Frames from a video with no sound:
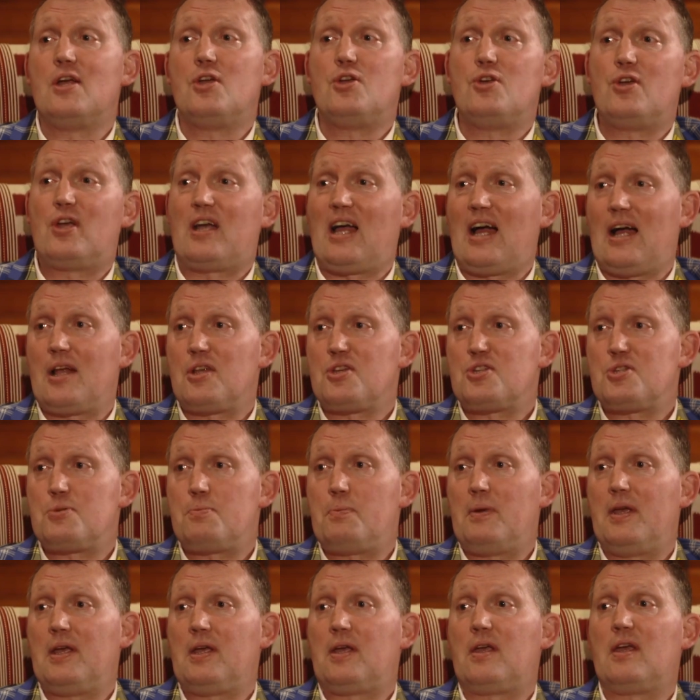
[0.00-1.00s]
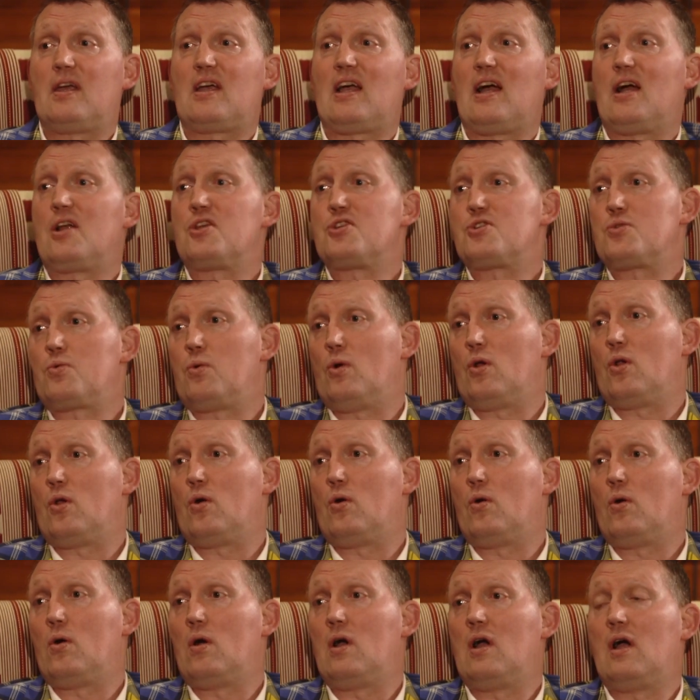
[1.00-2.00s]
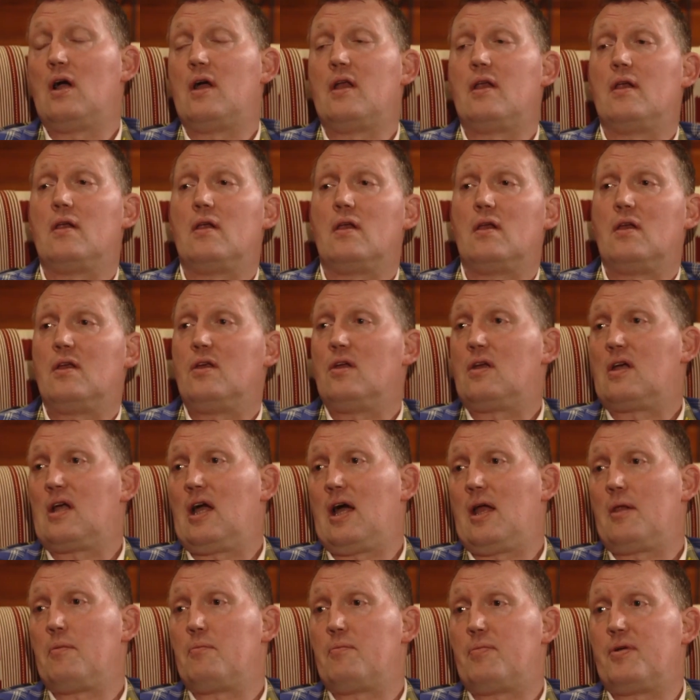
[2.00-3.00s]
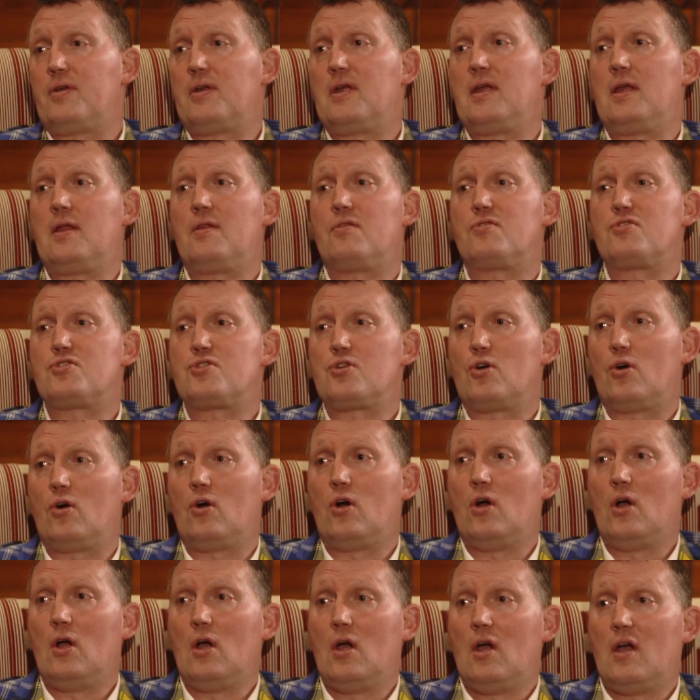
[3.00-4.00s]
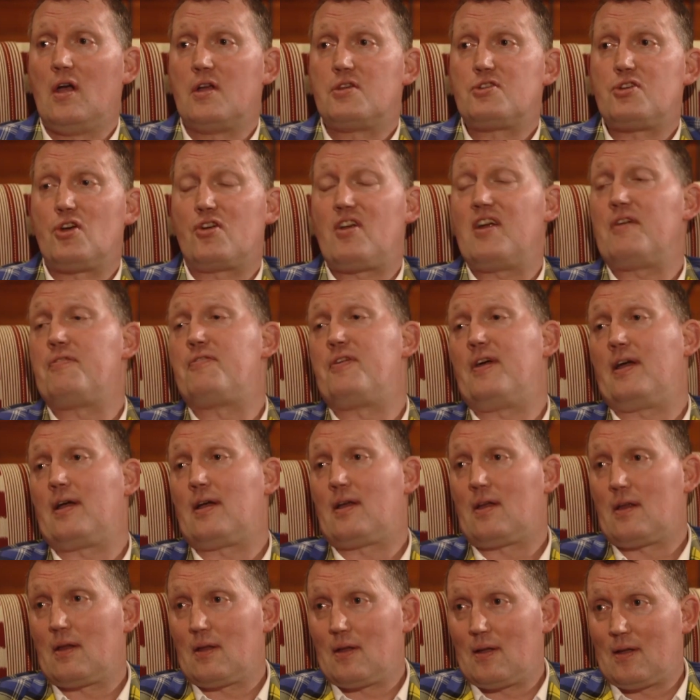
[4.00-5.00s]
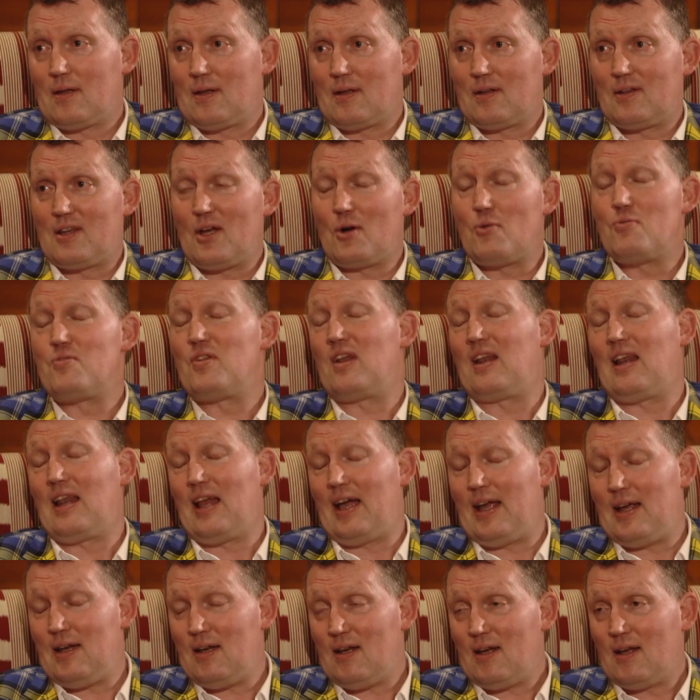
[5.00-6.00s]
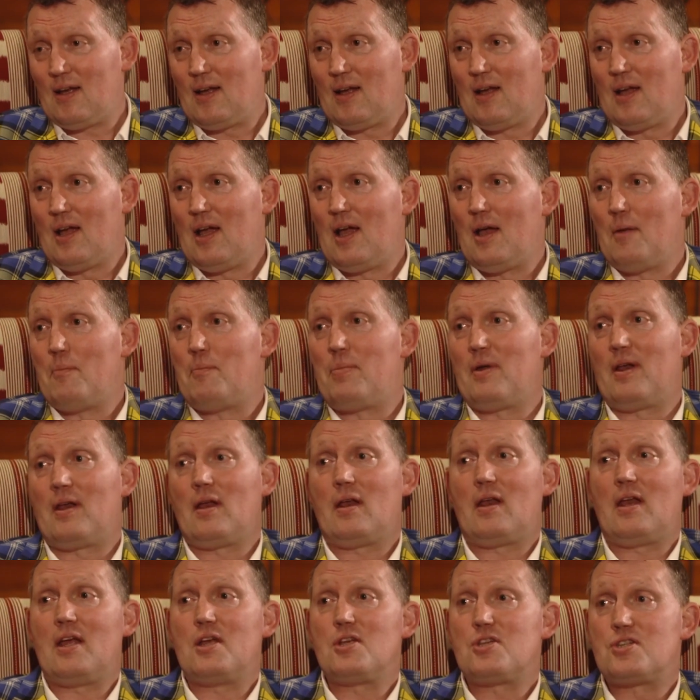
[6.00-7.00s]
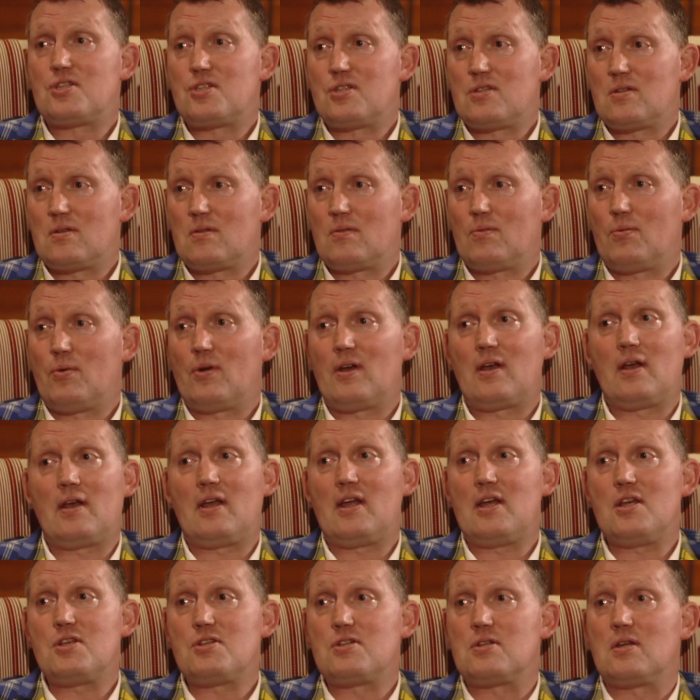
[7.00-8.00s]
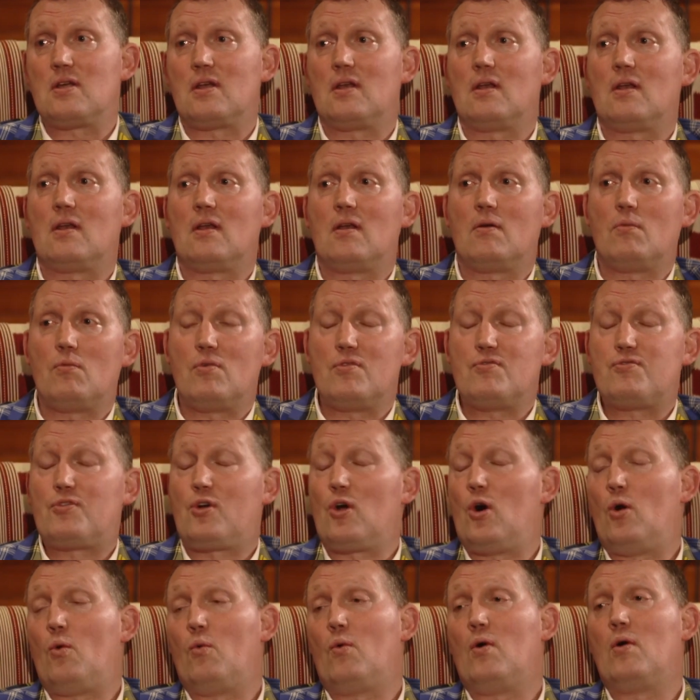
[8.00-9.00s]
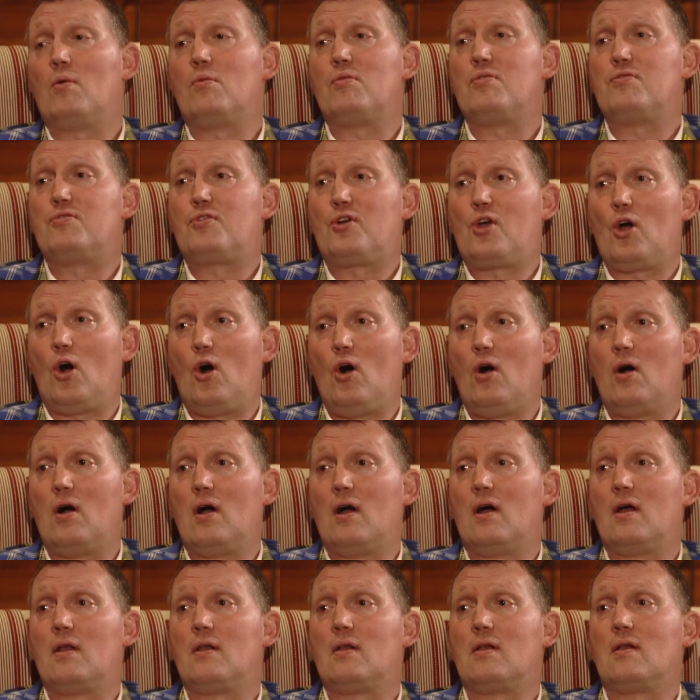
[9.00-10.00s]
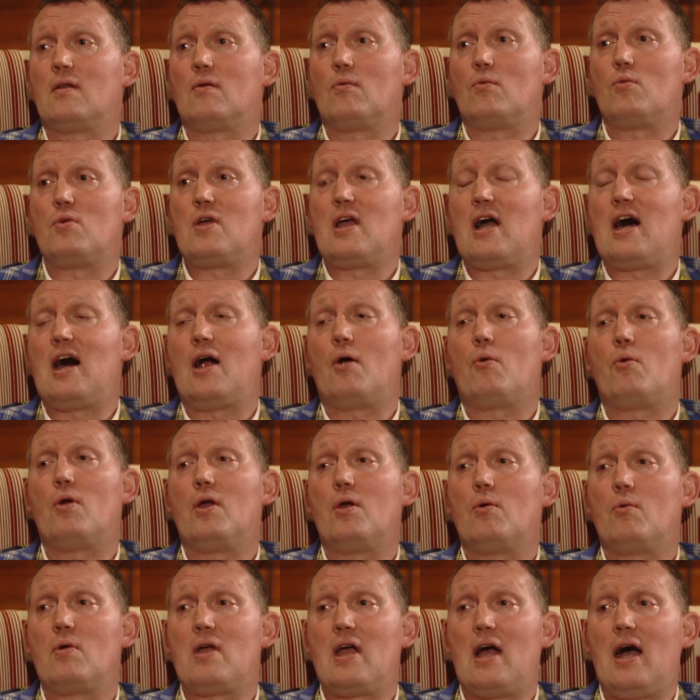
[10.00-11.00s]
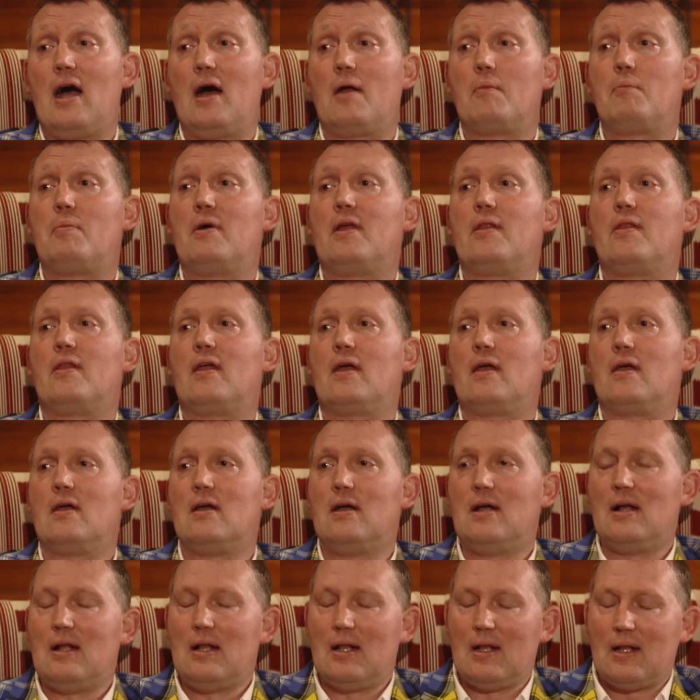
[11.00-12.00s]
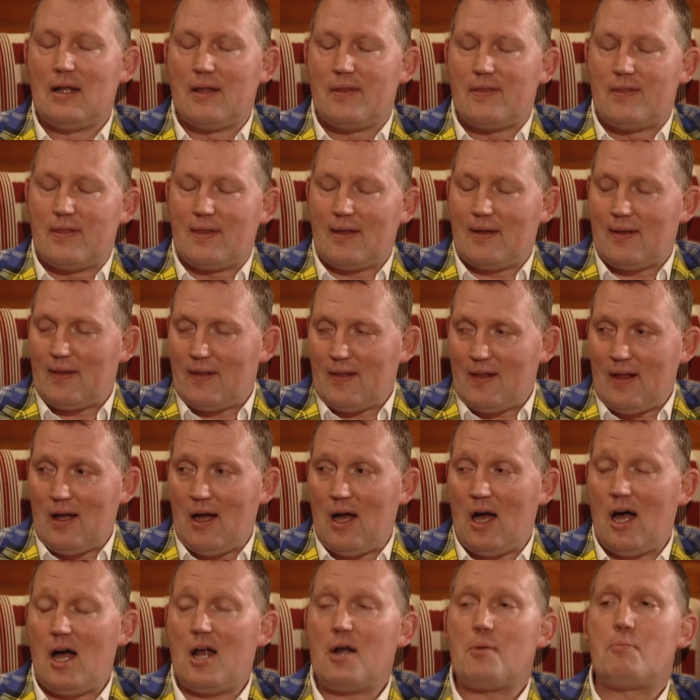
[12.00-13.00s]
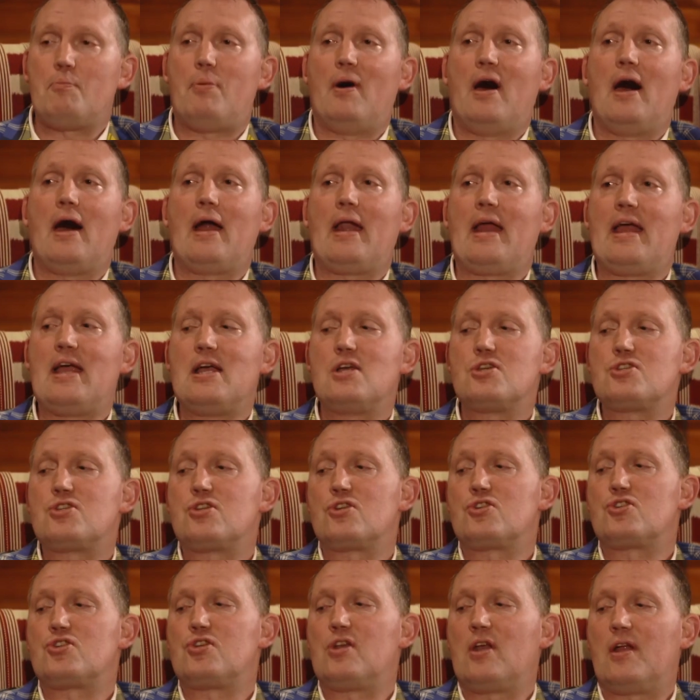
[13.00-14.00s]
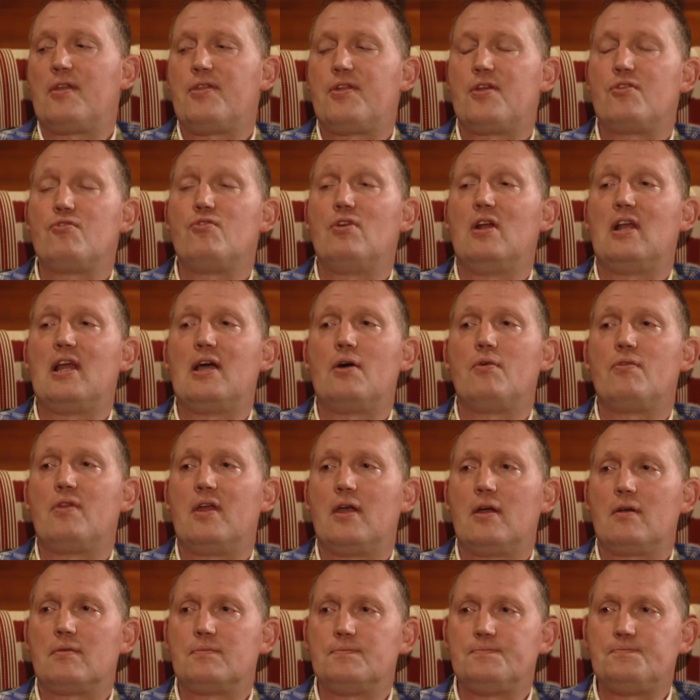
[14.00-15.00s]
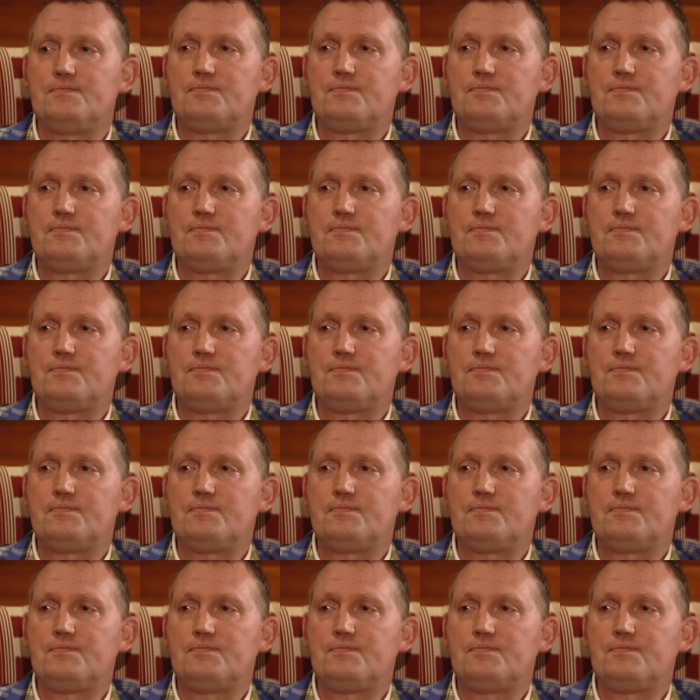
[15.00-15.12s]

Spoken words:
You can't speak, you can't swallow, and you can't breathe. So it's horrific down the line, but it is what it is, and we've got what we've got, and we are where we are. But the hard part is there's nothing really out there.